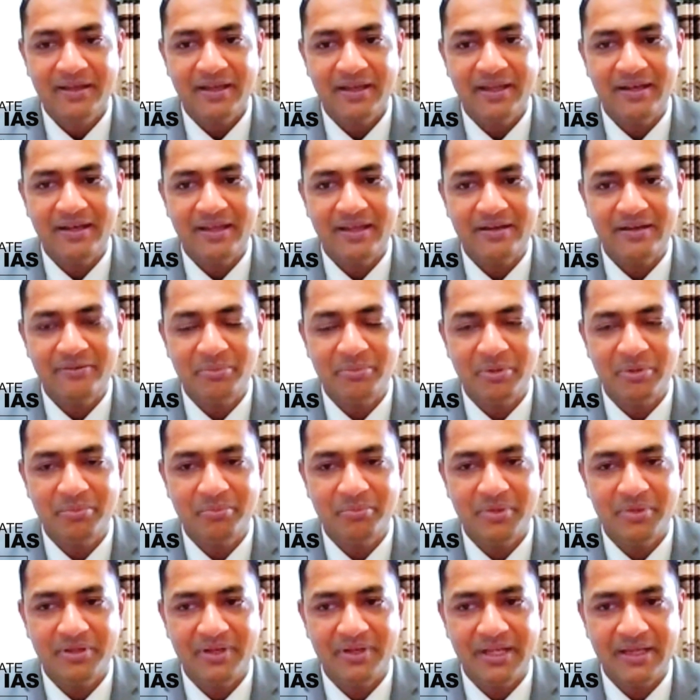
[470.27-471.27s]
And I
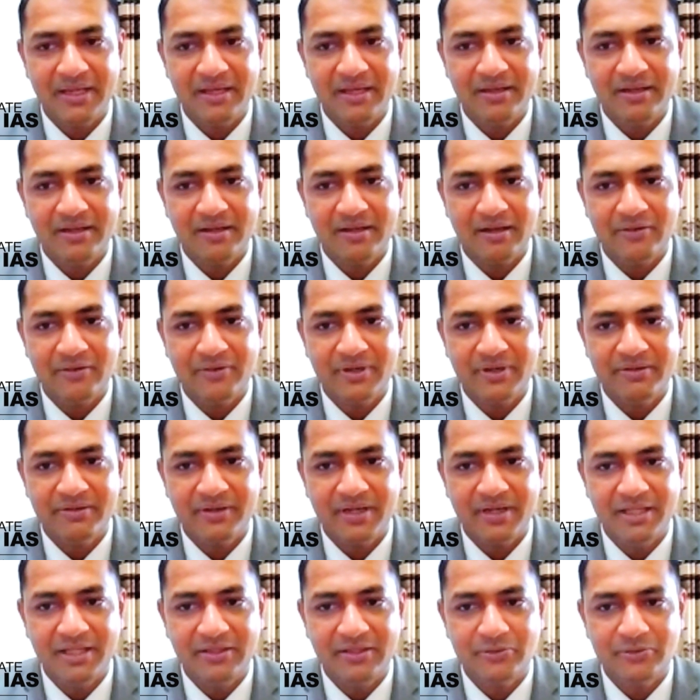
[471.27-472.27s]
remember our
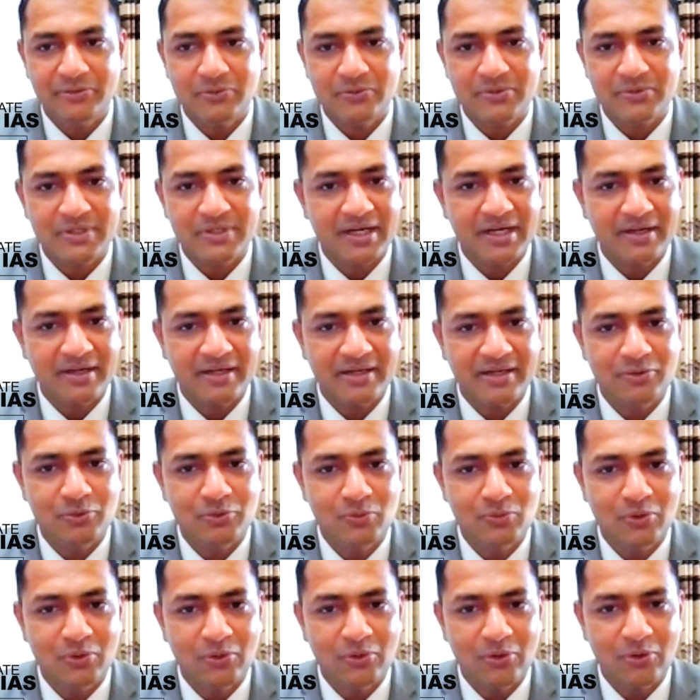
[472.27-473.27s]
training used to start at
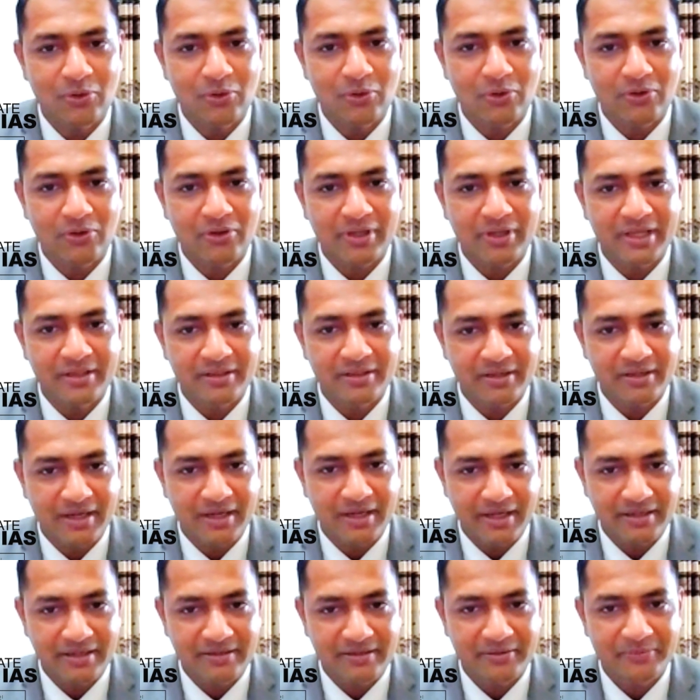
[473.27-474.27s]
2 o'clock in the
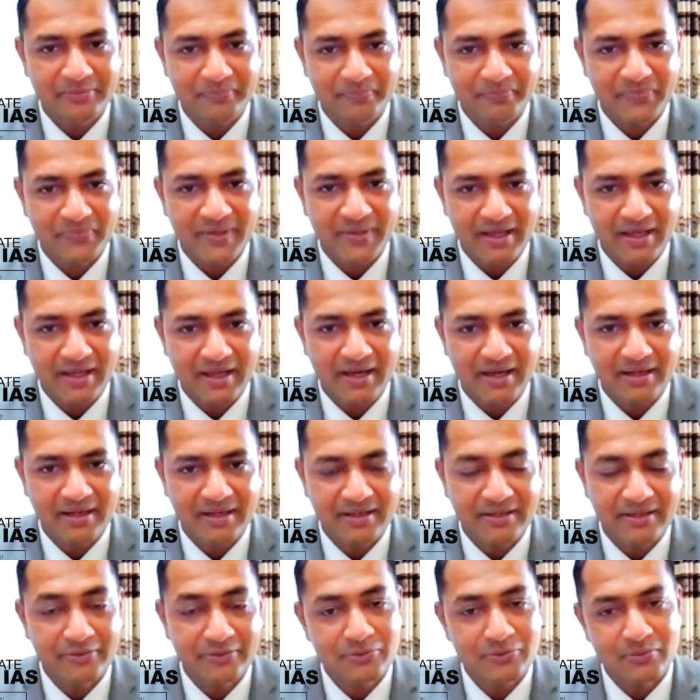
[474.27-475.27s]
night, and
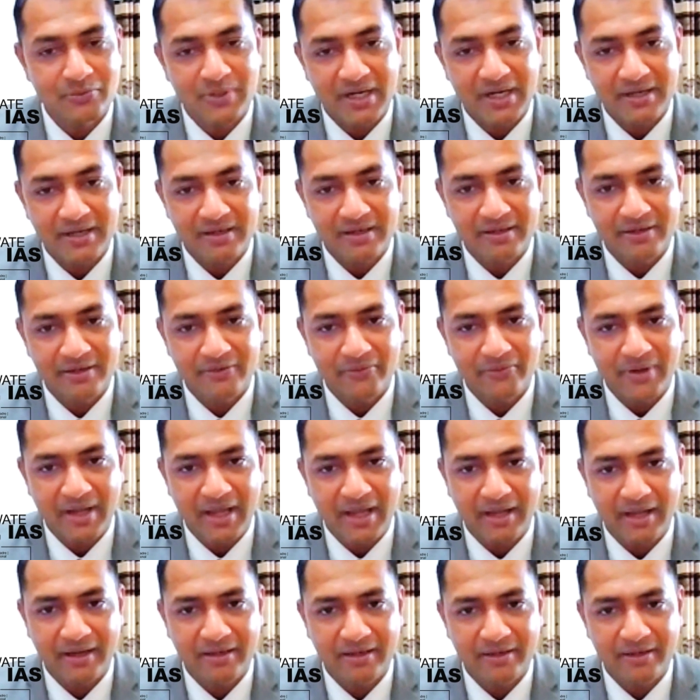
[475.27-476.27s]
it used to continue,
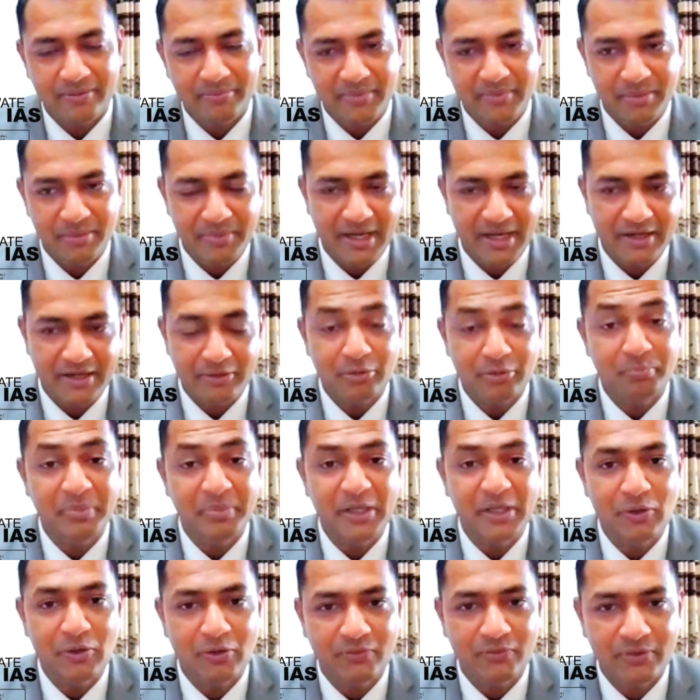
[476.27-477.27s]
and maybe at the
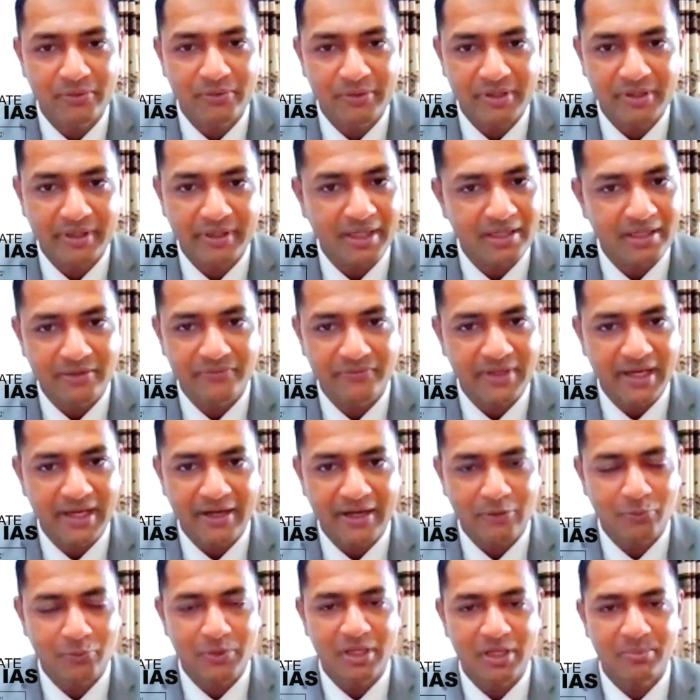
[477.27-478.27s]
peak of our training we had
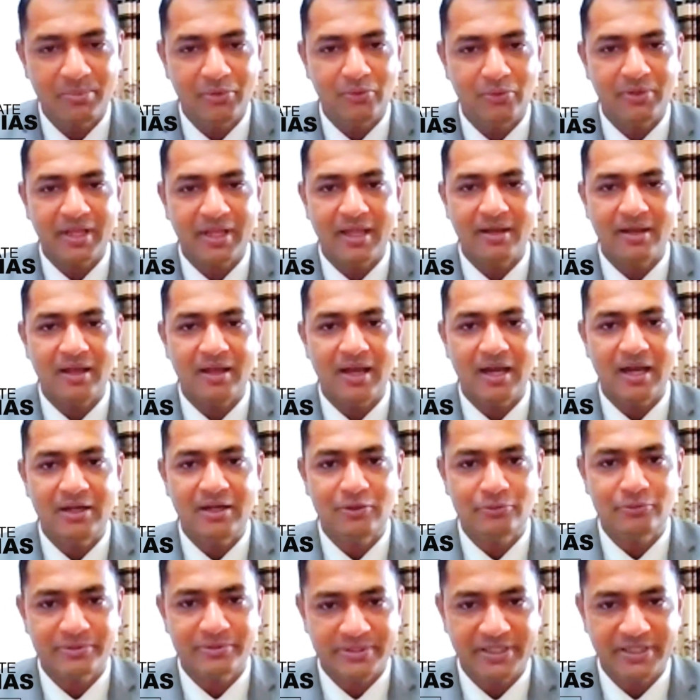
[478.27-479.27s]
only about an hour
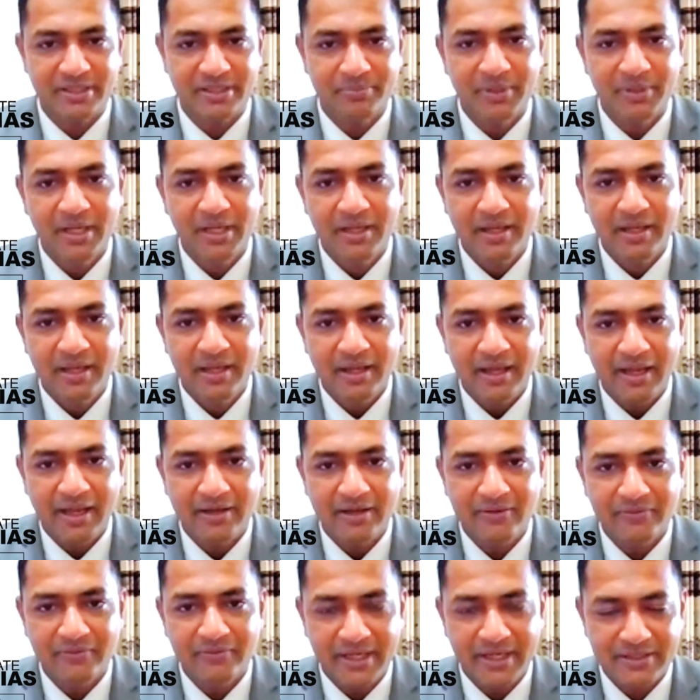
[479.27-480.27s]
to sleep,
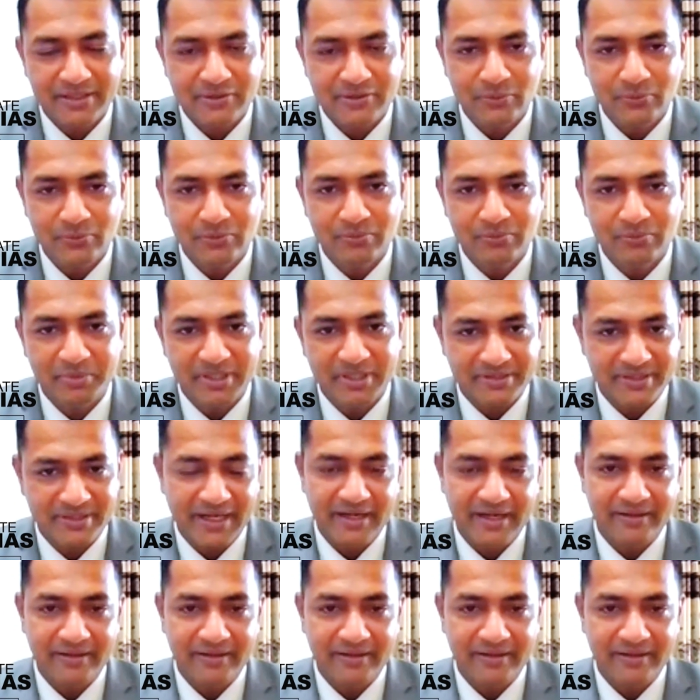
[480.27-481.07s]
and one has to decide